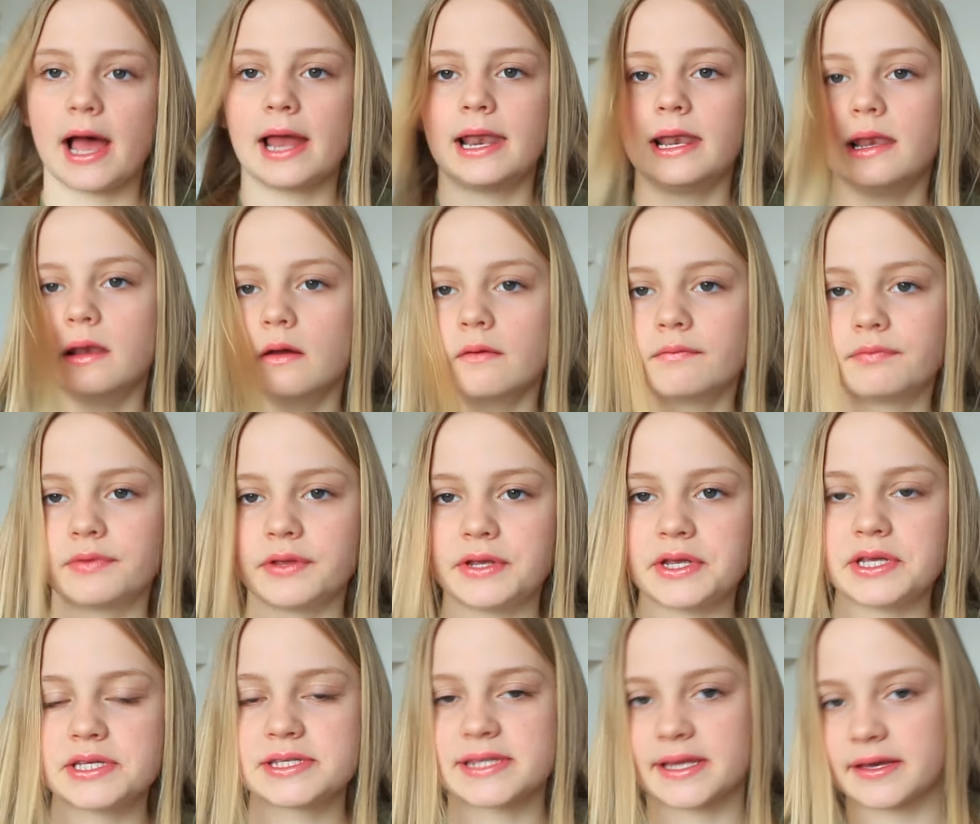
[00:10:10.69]
I love
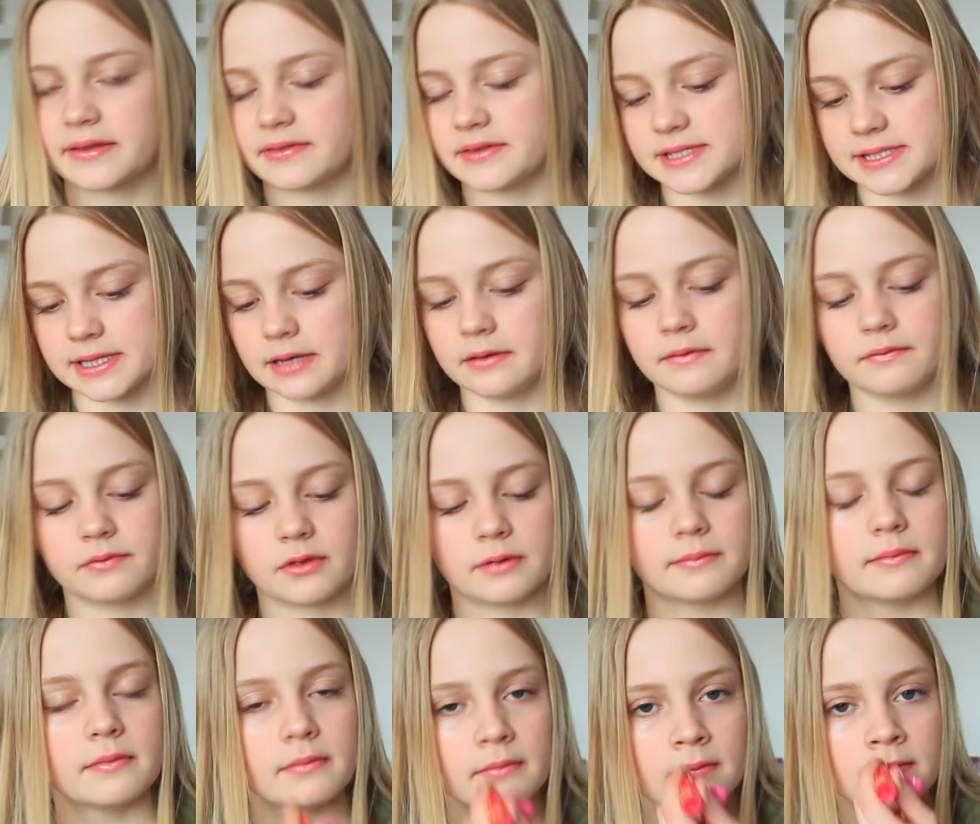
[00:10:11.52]
these, like the scent of
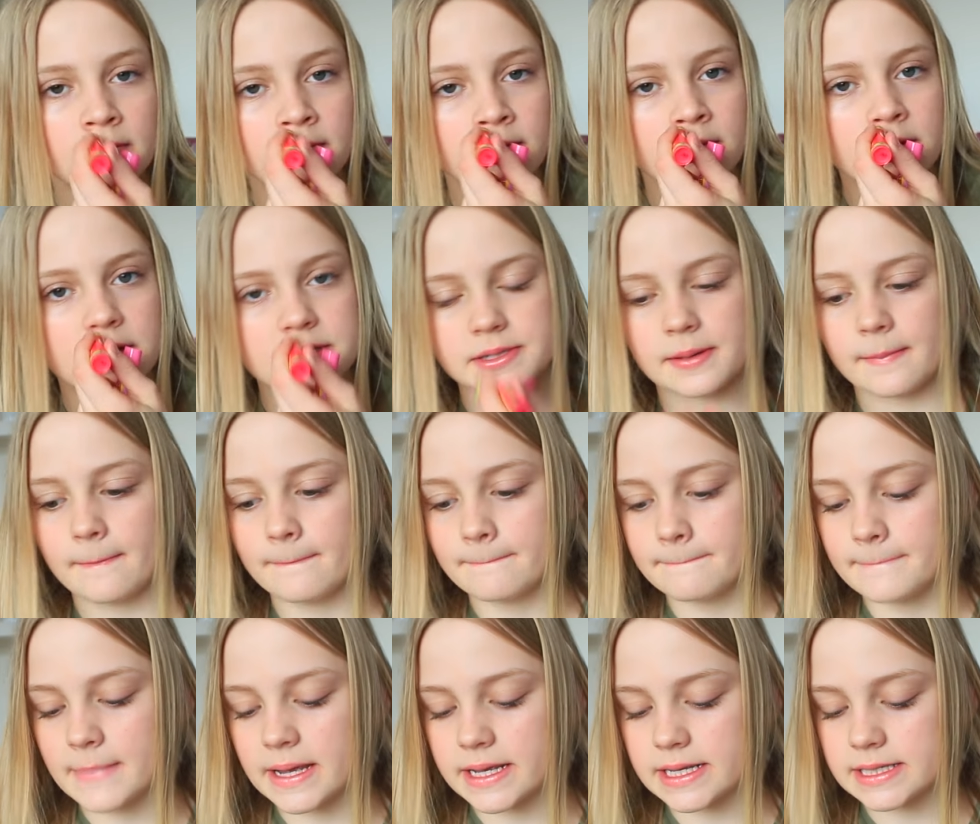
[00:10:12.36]
them is
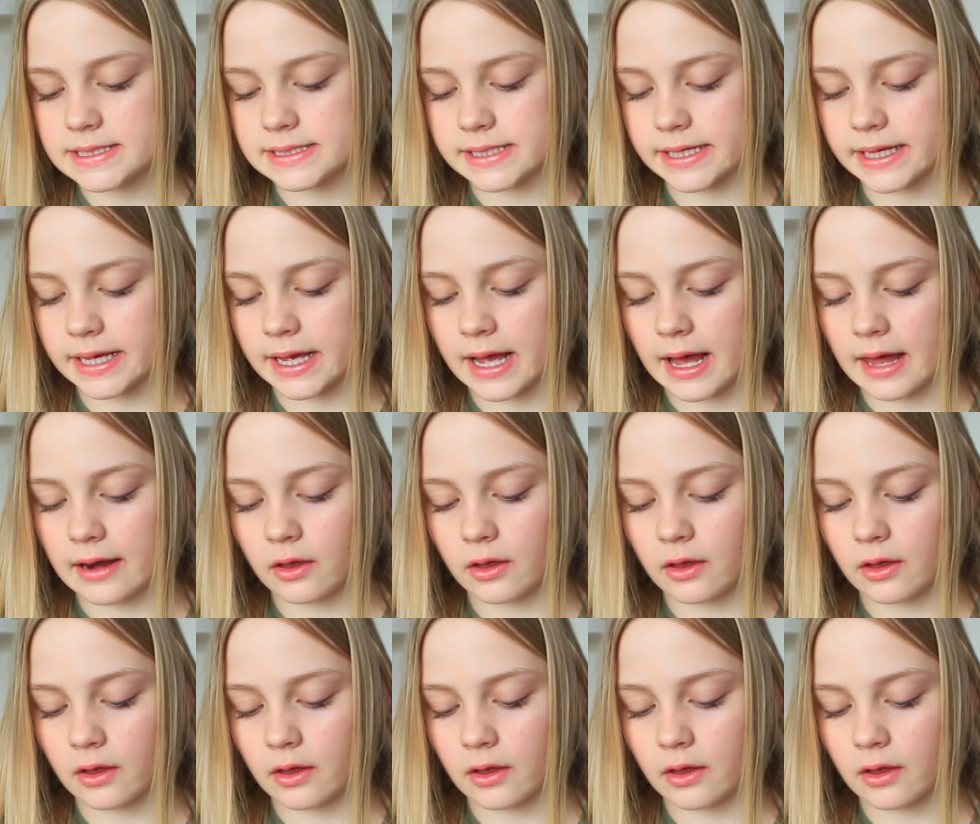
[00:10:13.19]
amazing.